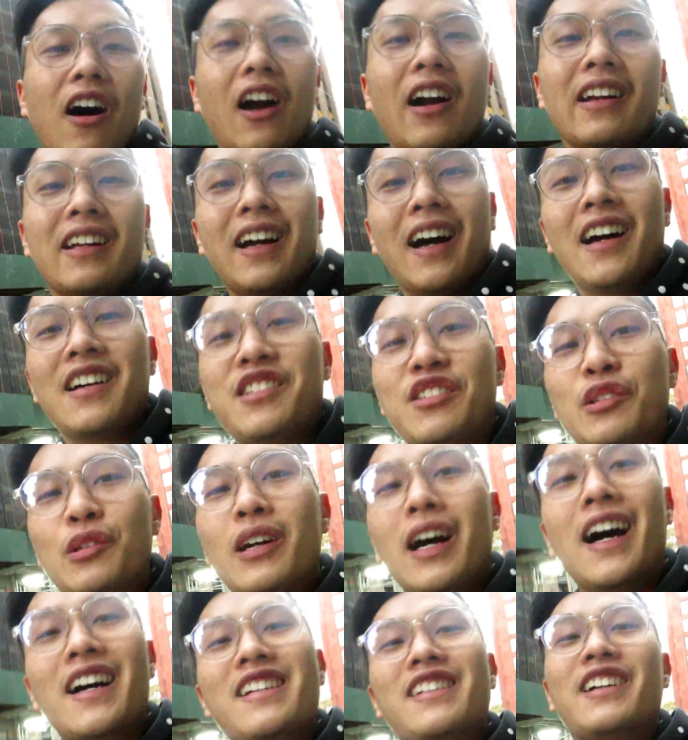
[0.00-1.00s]
Alright, guys,
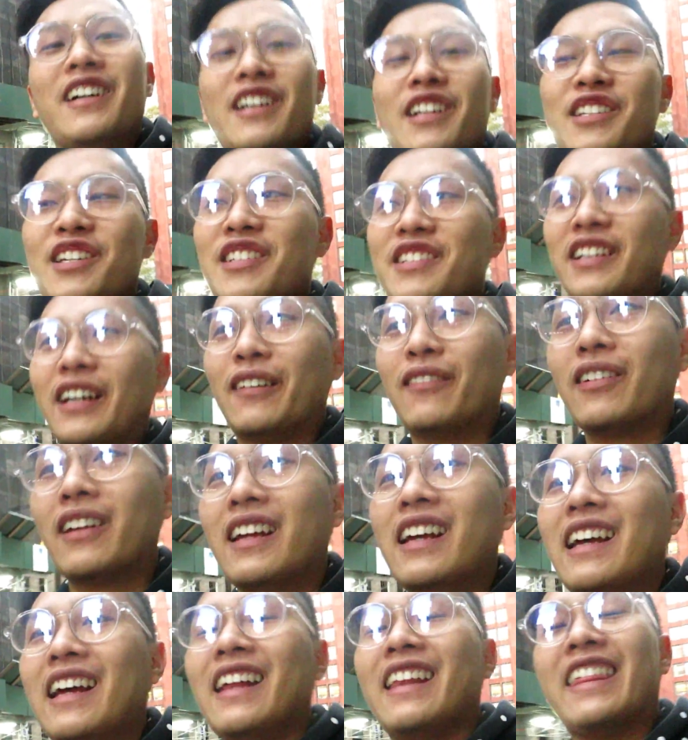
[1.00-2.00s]
you guys heard it yourself.
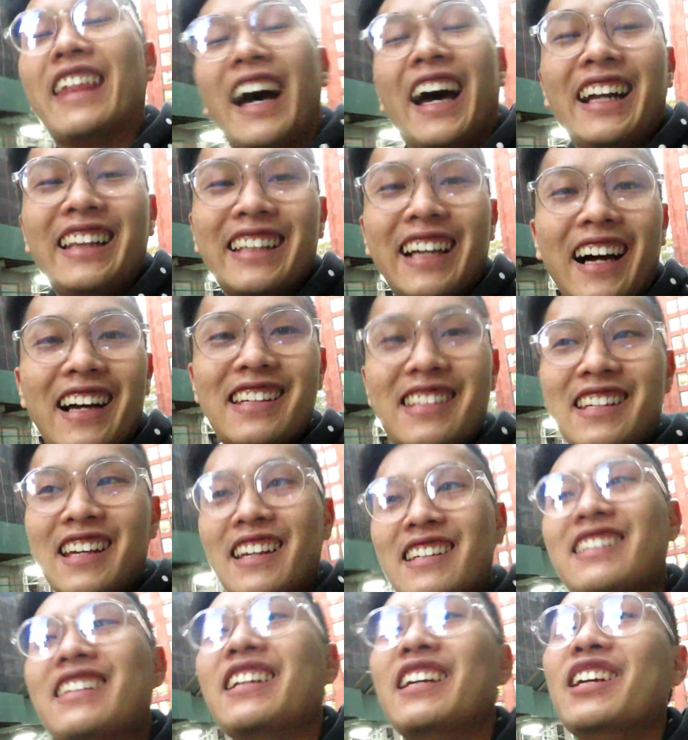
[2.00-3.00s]
That guy
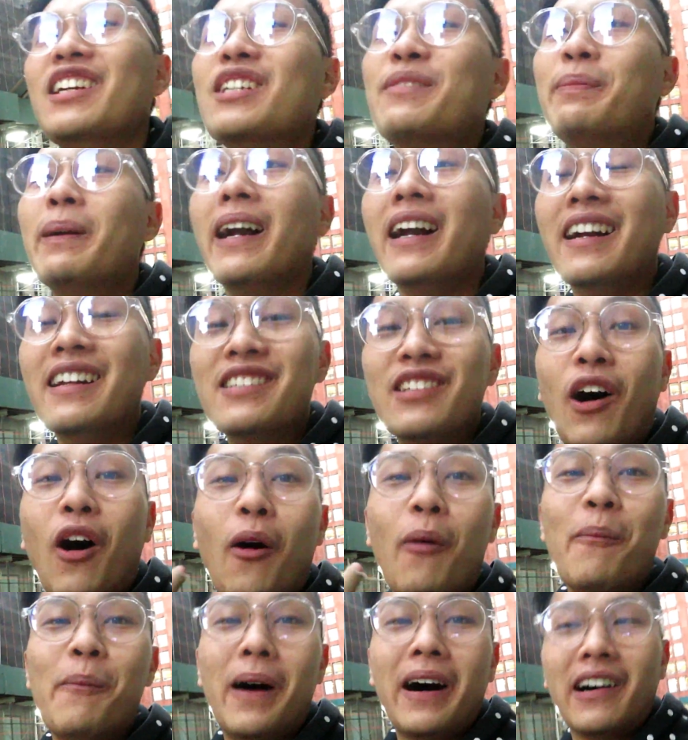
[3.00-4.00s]
says his parents
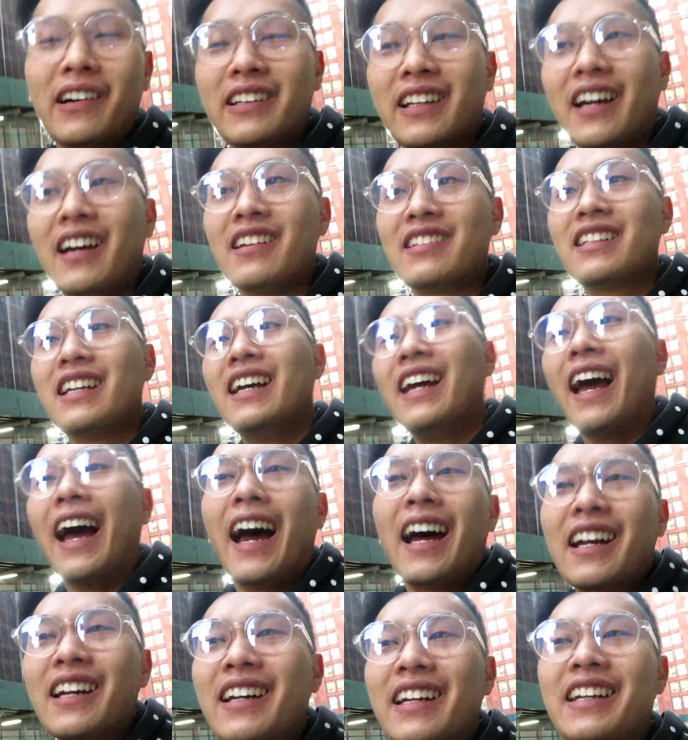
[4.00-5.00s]
are mal nice
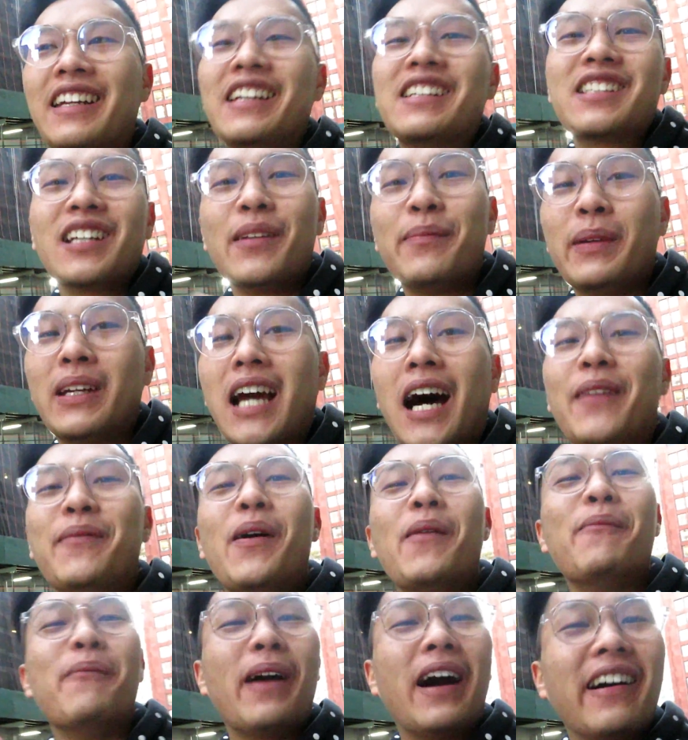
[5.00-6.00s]
and he's gonna
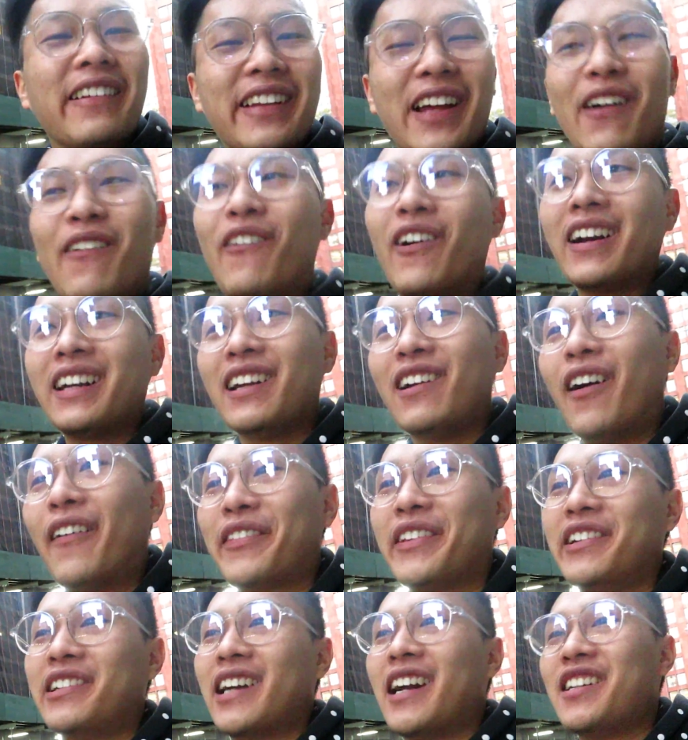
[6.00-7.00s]
become a mal nice one day
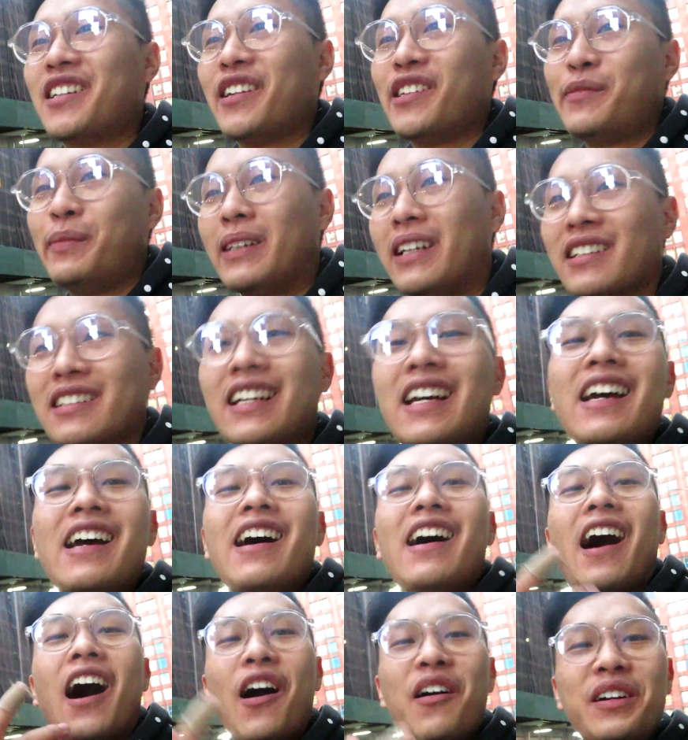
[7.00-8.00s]
after he graduates because
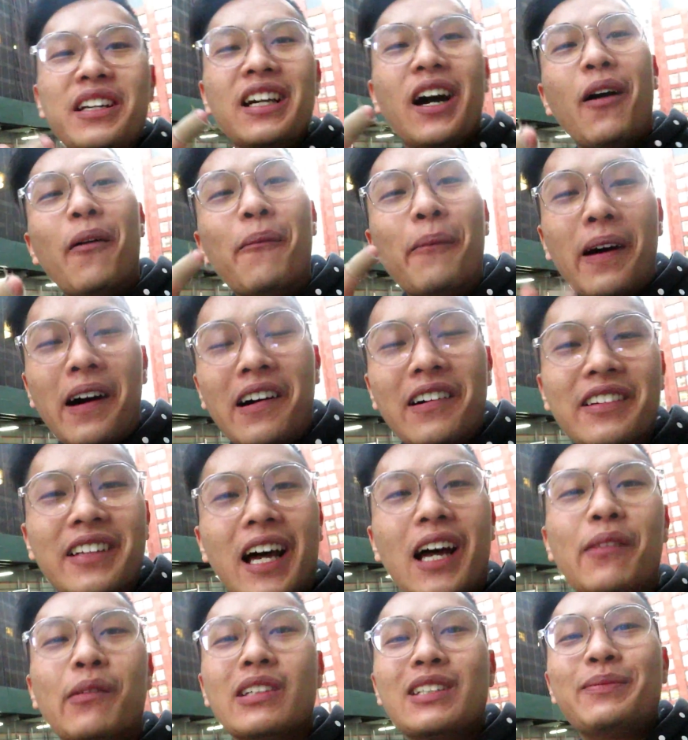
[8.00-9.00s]
only a mal
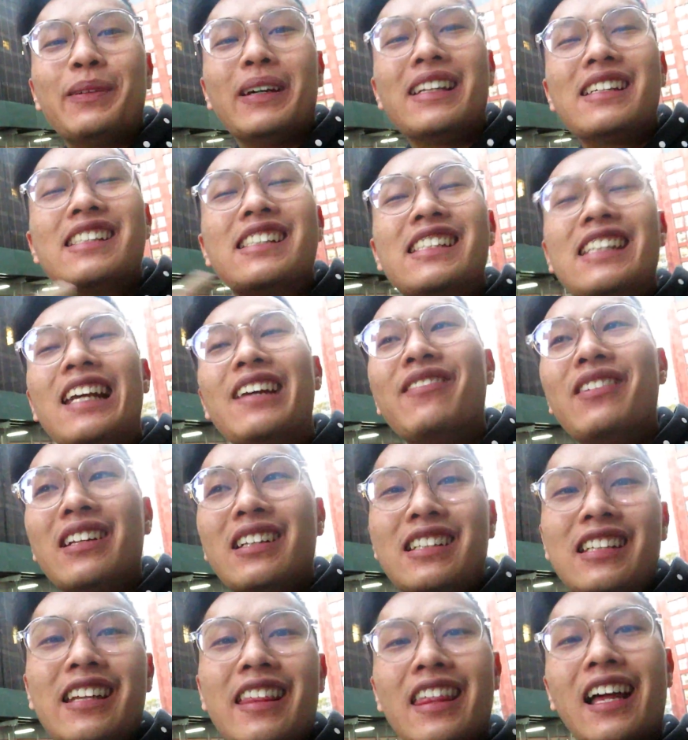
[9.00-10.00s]
nice will spend
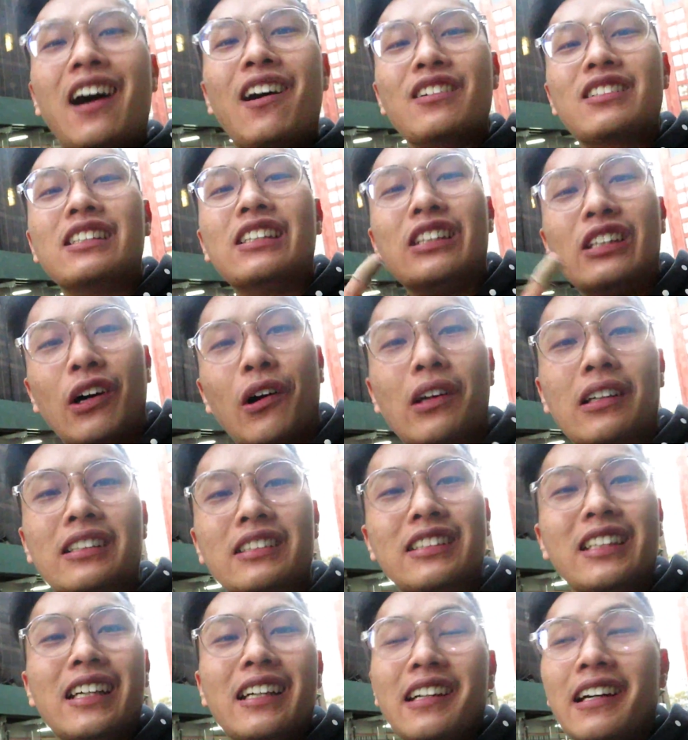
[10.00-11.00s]
seventy thousand
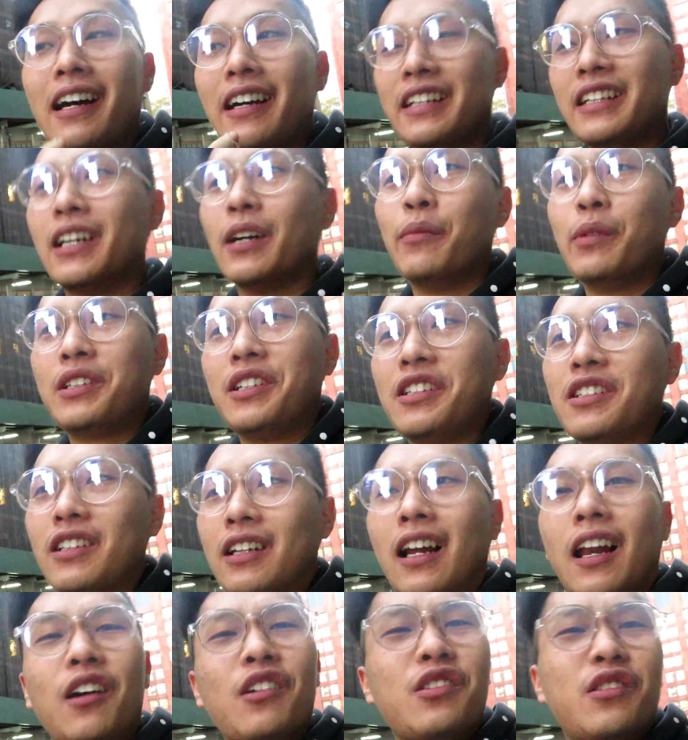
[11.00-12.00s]
dollars a year, which is
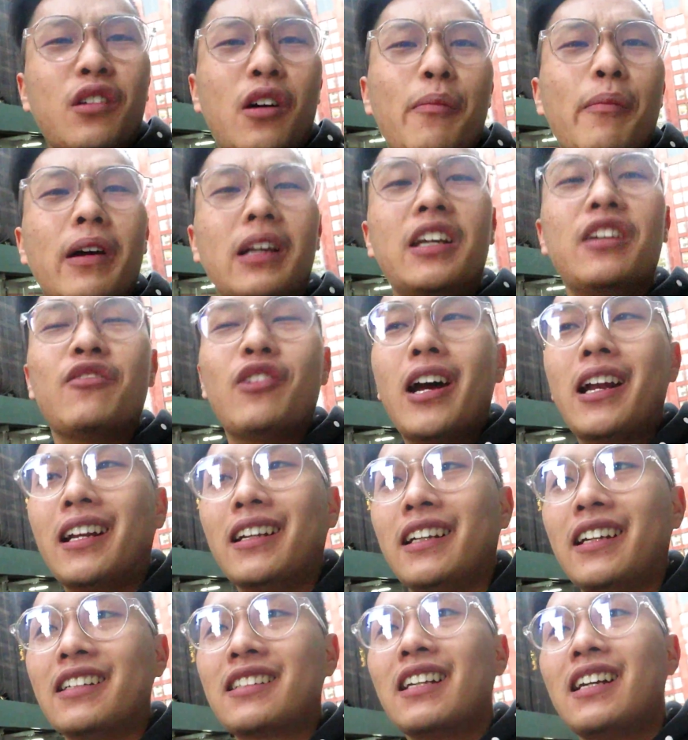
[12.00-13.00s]
close to a million
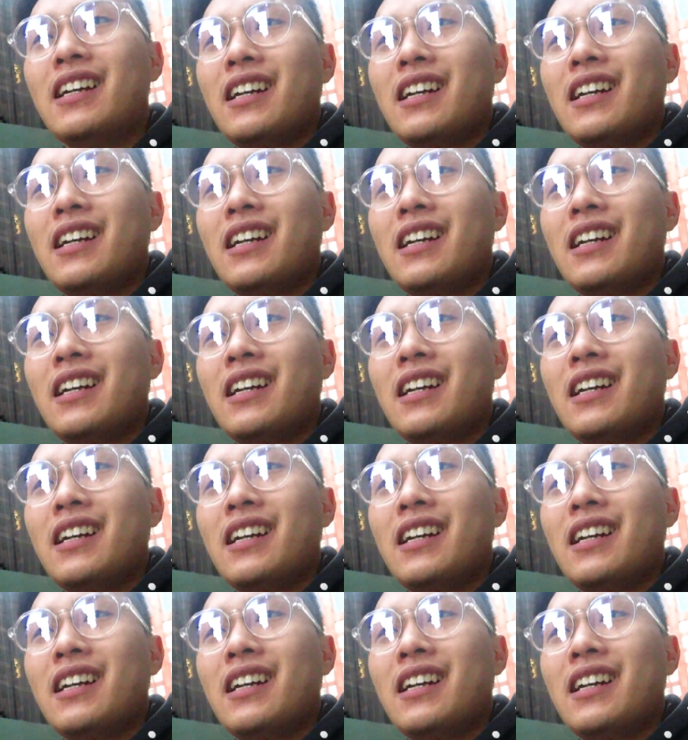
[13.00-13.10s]
rand, I guess.